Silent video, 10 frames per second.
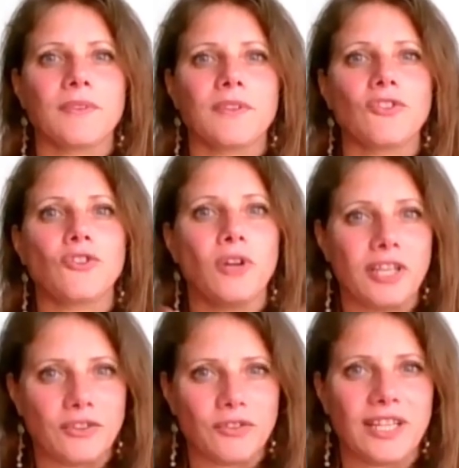
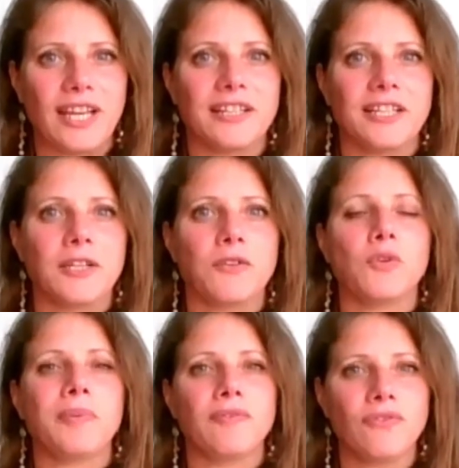joining together in a
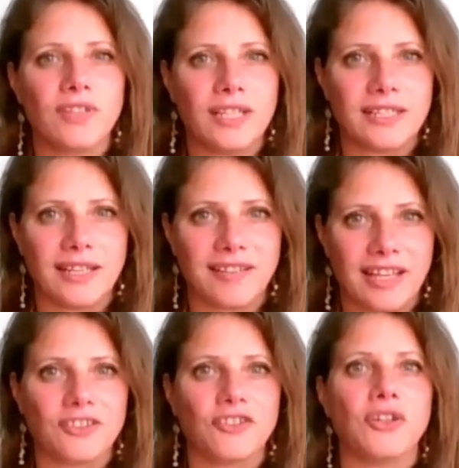group and feeling that
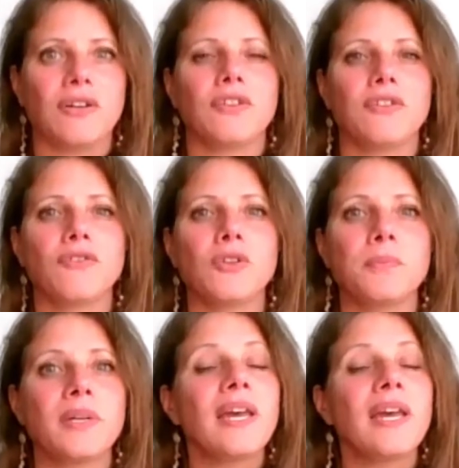energy of the group